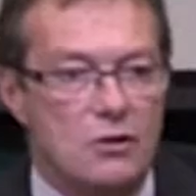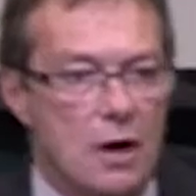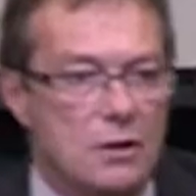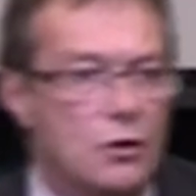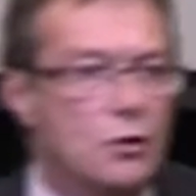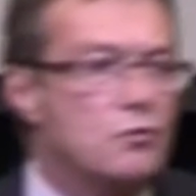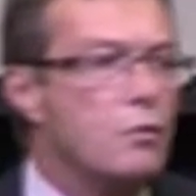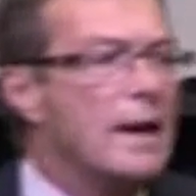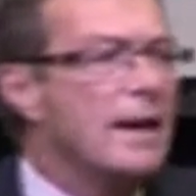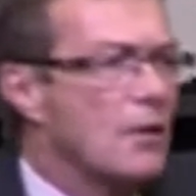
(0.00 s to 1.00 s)
to ask who's
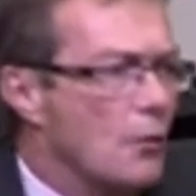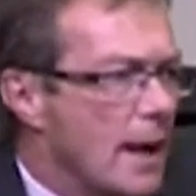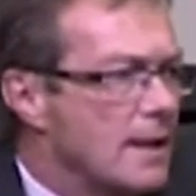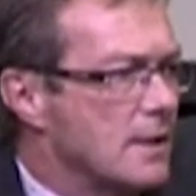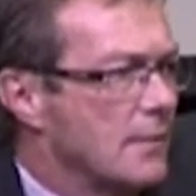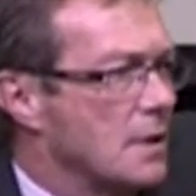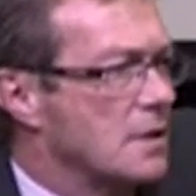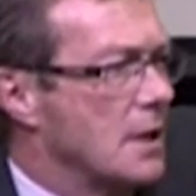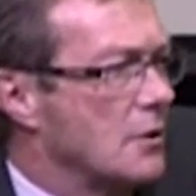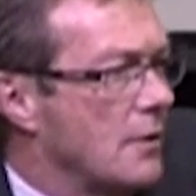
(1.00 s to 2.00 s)
winning the race, if there's
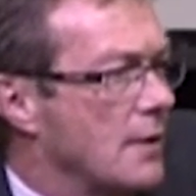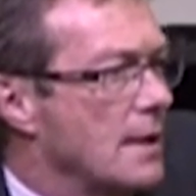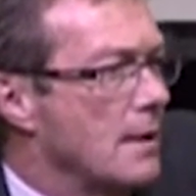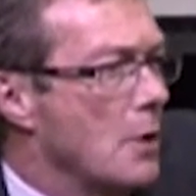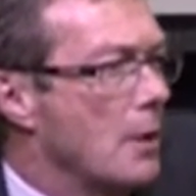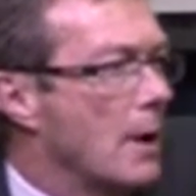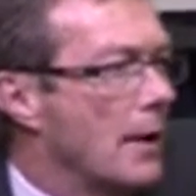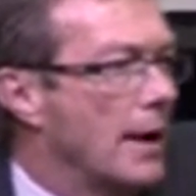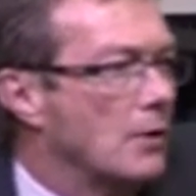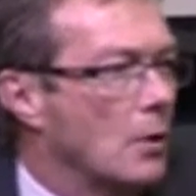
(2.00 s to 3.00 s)
such a thing, the mobile
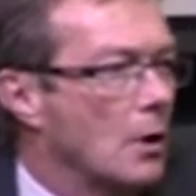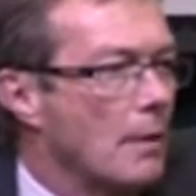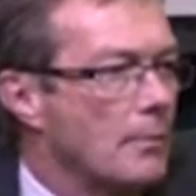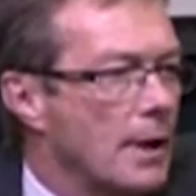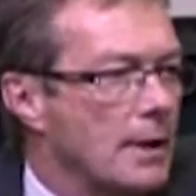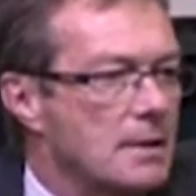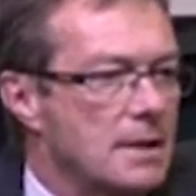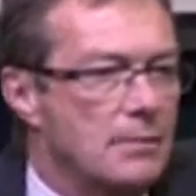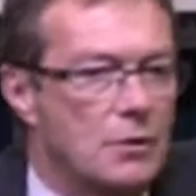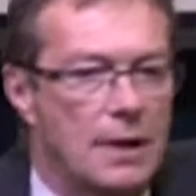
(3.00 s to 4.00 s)
network operators
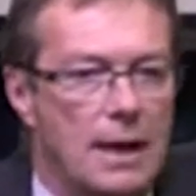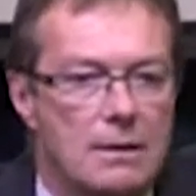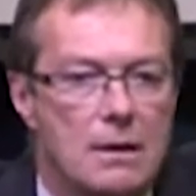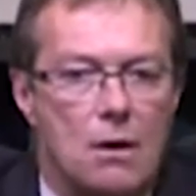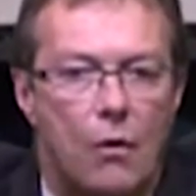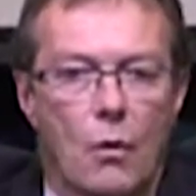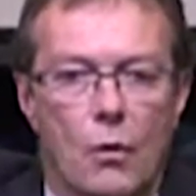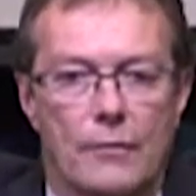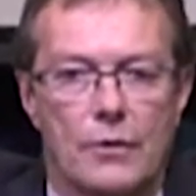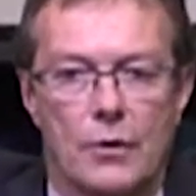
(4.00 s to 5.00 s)
seem to get
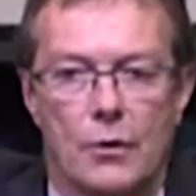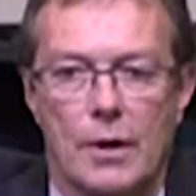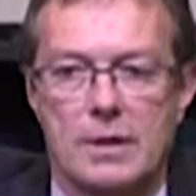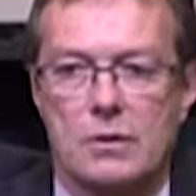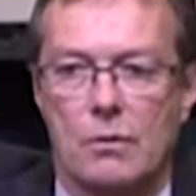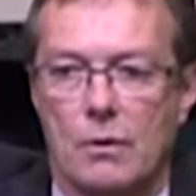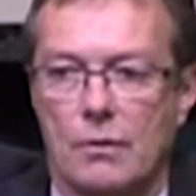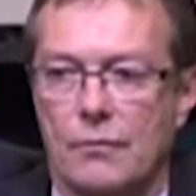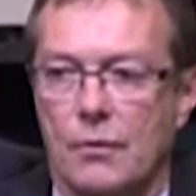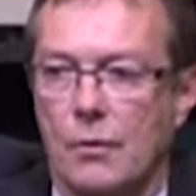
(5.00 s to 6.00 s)
all of the noise and all
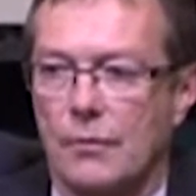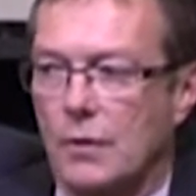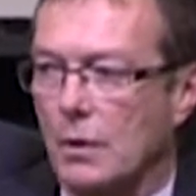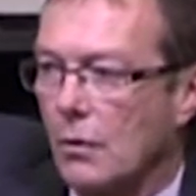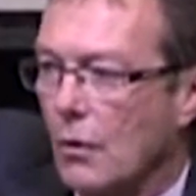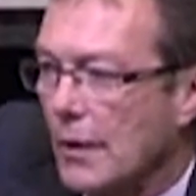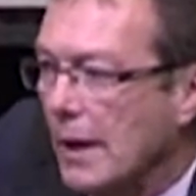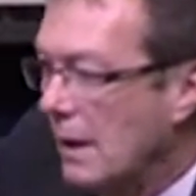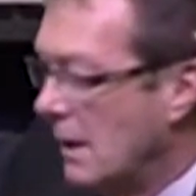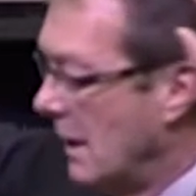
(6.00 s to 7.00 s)
of the
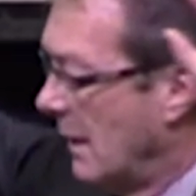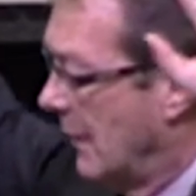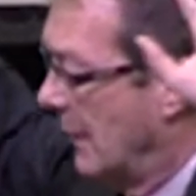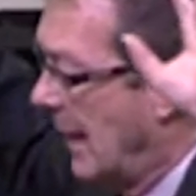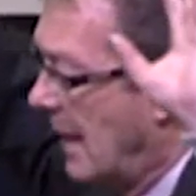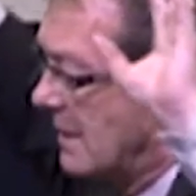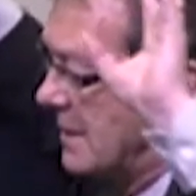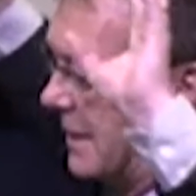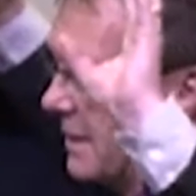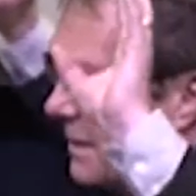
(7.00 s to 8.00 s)
glory. The
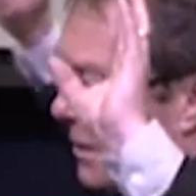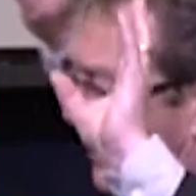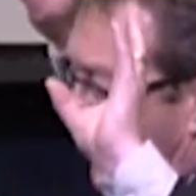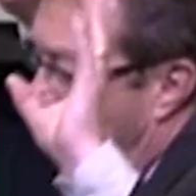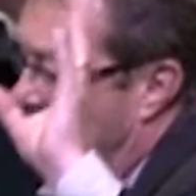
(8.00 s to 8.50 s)
reality is that of the